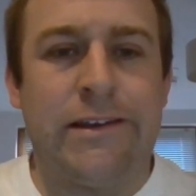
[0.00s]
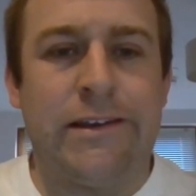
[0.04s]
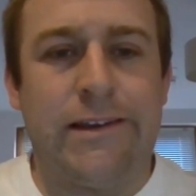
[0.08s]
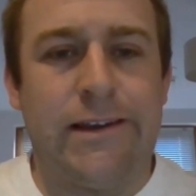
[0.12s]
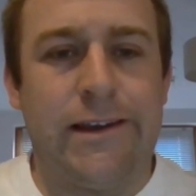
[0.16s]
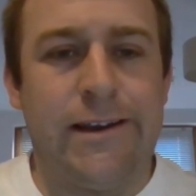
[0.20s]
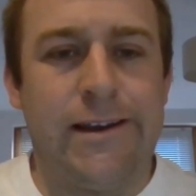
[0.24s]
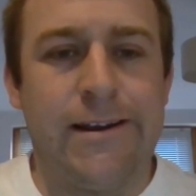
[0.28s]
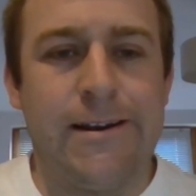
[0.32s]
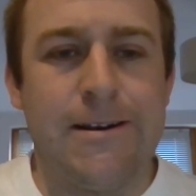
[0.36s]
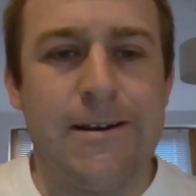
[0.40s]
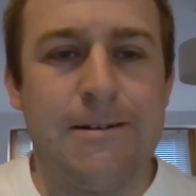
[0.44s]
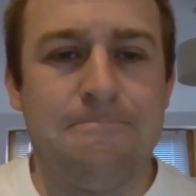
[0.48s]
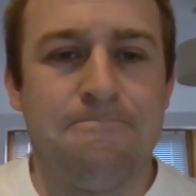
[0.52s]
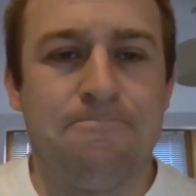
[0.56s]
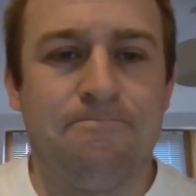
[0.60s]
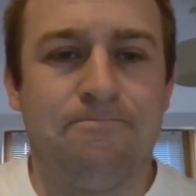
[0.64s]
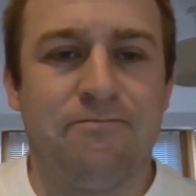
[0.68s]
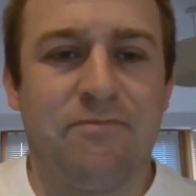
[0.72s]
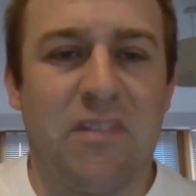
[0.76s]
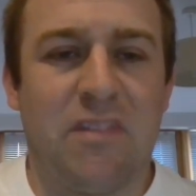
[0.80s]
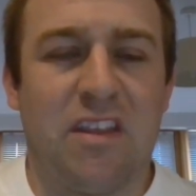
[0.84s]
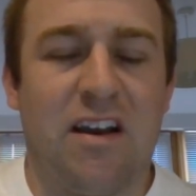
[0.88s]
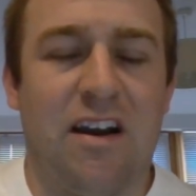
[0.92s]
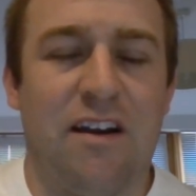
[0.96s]

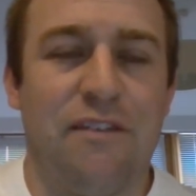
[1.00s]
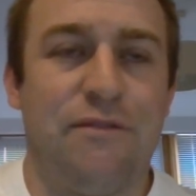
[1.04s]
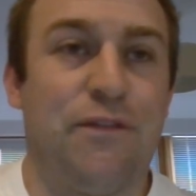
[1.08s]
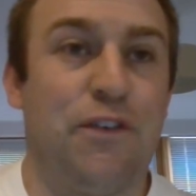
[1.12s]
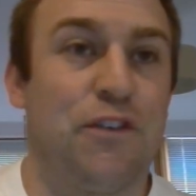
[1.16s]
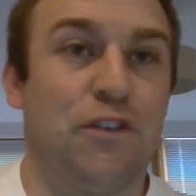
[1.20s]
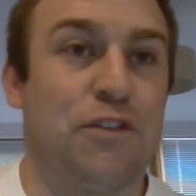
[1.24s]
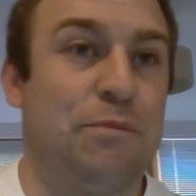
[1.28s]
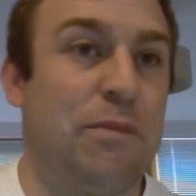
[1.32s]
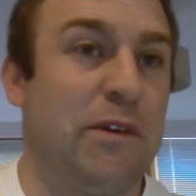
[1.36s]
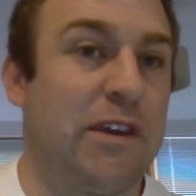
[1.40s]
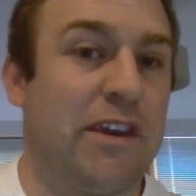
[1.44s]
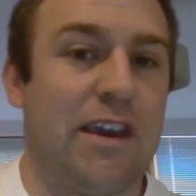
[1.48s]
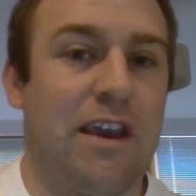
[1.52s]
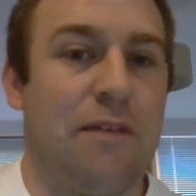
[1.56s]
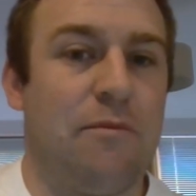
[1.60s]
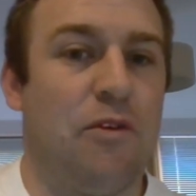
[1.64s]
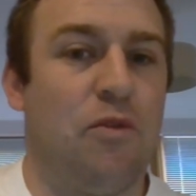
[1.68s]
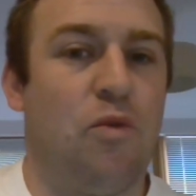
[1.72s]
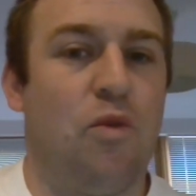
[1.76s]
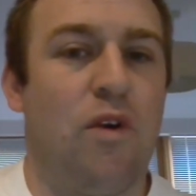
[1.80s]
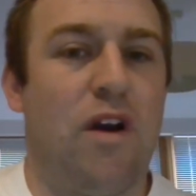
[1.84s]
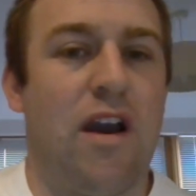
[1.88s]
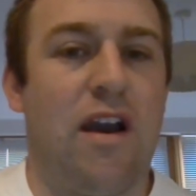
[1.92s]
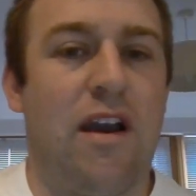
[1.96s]
I first became
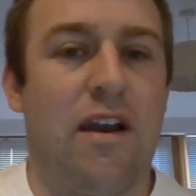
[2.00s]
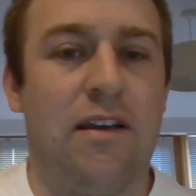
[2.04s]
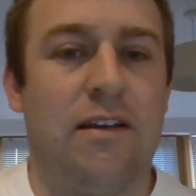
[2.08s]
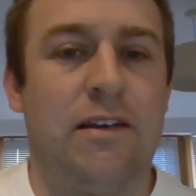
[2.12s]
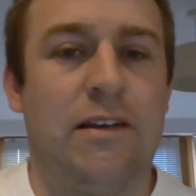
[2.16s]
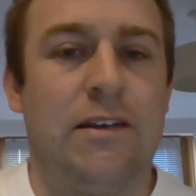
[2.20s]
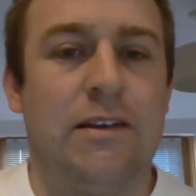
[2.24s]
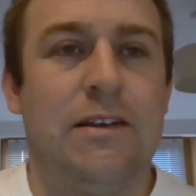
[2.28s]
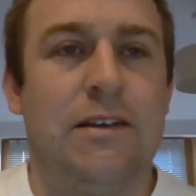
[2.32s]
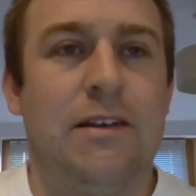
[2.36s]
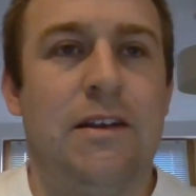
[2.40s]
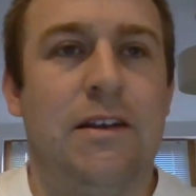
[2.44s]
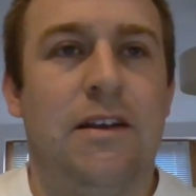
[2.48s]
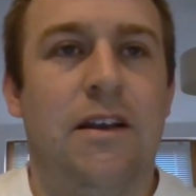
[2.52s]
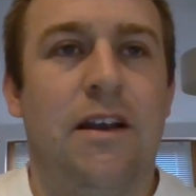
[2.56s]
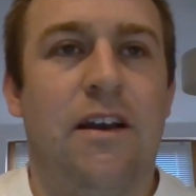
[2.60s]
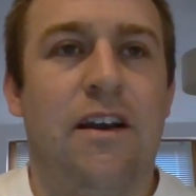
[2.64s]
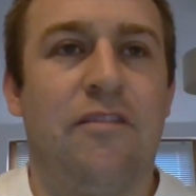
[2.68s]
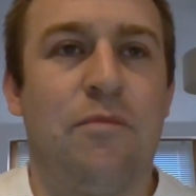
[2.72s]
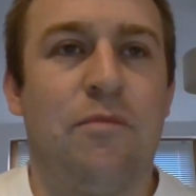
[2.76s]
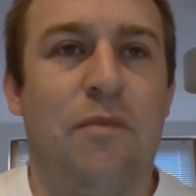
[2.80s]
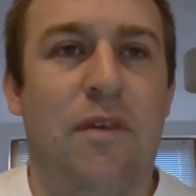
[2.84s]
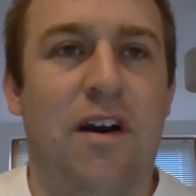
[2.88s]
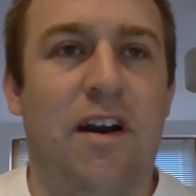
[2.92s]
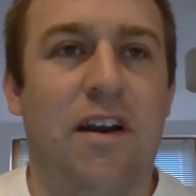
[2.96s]
aware
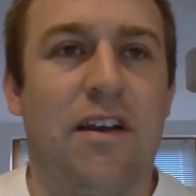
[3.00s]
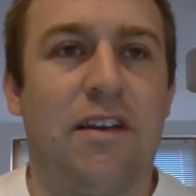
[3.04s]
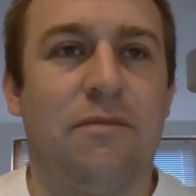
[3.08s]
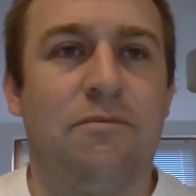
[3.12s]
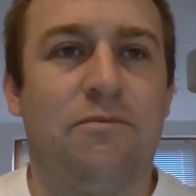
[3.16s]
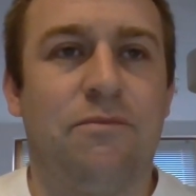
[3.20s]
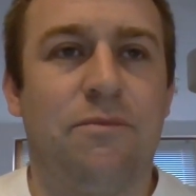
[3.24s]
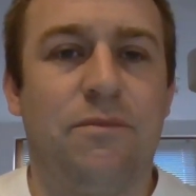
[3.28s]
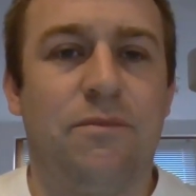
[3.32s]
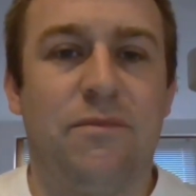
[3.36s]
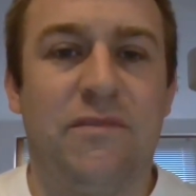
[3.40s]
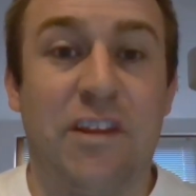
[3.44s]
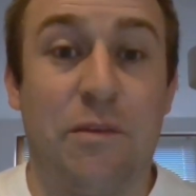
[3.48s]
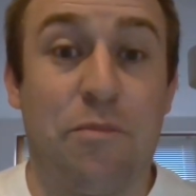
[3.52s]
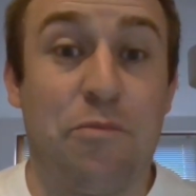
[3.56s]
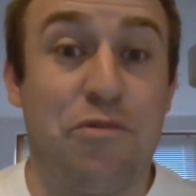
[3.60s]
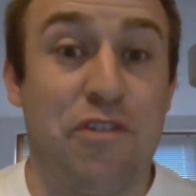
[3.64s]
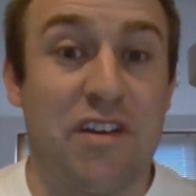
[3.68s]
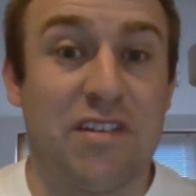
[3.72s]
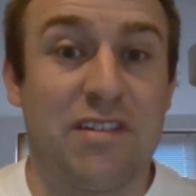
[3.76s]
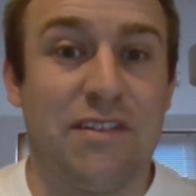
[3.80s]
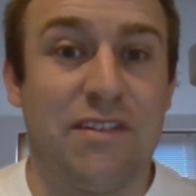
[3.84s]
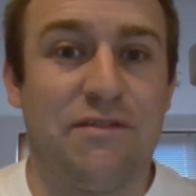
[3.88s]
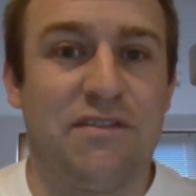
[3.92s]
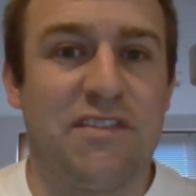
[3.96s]
of my
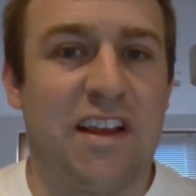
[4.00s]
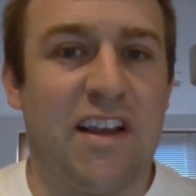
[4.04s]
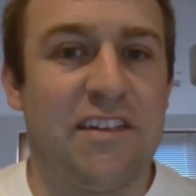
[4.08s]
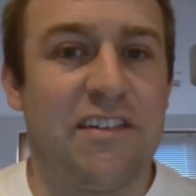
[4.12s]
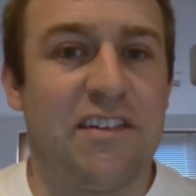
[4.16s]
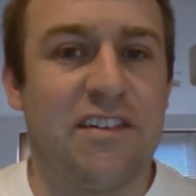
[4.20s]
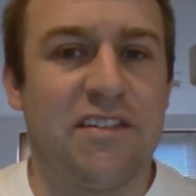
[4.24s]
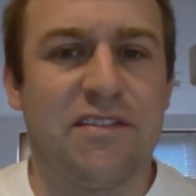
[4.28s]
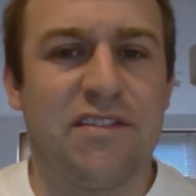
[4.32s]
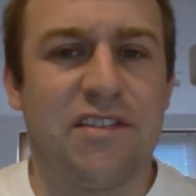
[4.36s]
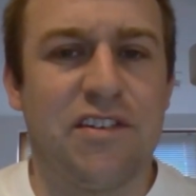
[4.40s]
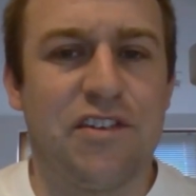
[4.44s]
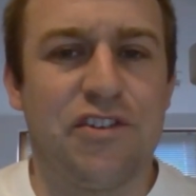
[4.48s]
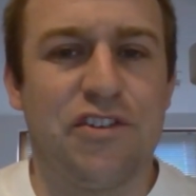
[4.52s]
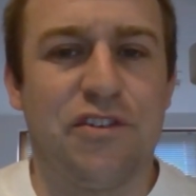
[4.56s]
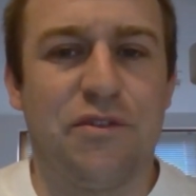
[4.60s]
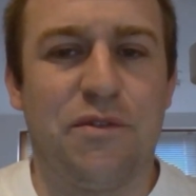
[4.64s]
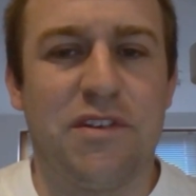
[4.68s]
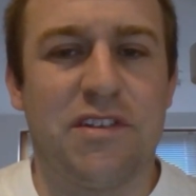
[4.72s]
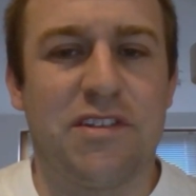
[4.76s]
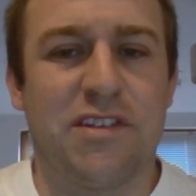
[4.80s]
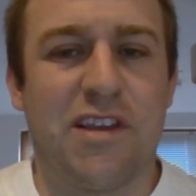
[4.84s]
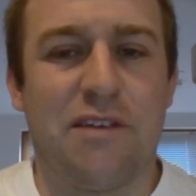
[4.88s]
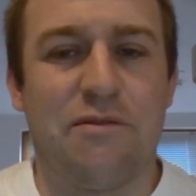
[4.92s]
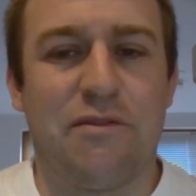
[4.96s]
depressive tendencies, shall
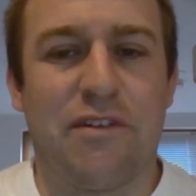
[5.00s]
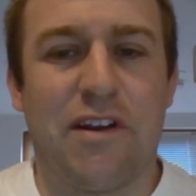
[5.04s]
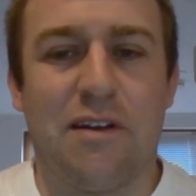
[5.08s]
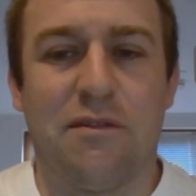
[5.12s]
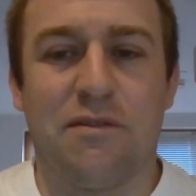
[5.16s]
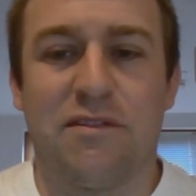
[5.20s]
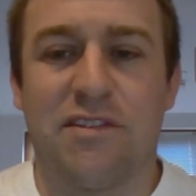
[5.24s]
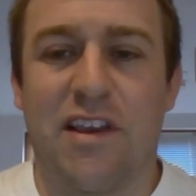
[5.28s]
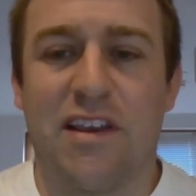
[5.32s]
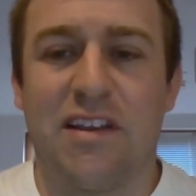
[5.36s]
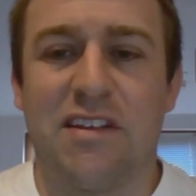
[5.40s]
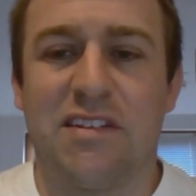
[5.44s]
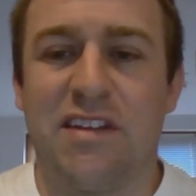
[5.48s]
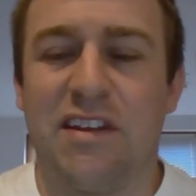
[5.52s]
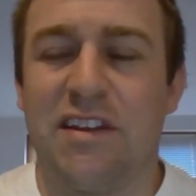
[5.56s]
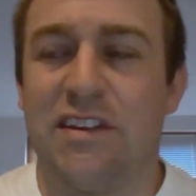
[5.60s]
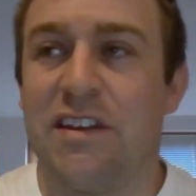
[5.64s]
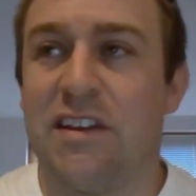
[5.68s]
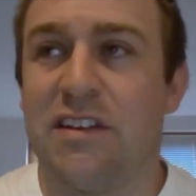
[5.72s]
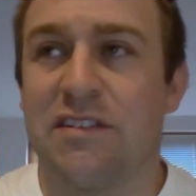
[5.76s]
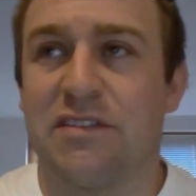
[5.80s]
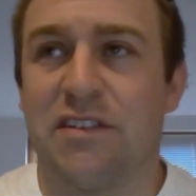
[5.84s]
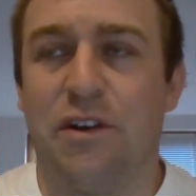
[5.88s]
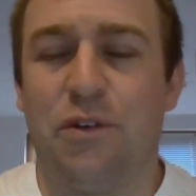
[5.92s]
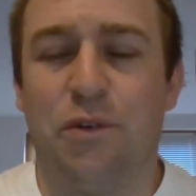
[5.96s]
we say, when I was 18
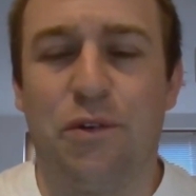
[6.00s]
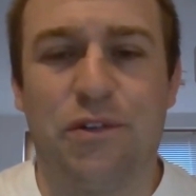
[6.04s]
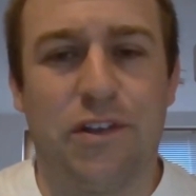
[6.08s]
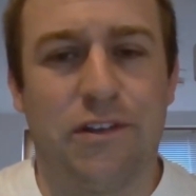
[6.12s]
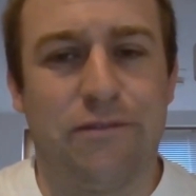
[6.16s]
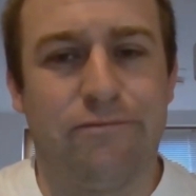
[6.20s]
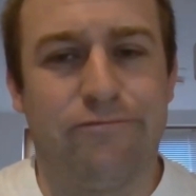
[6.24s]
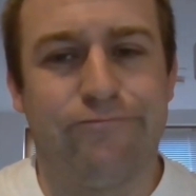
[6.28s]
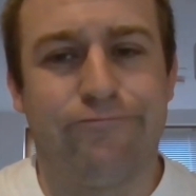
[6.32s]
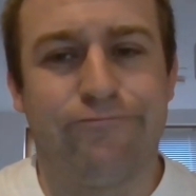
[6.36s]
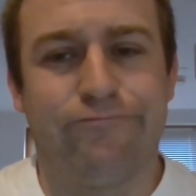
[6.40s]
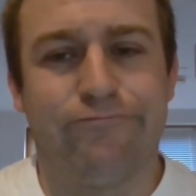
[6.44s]
years old.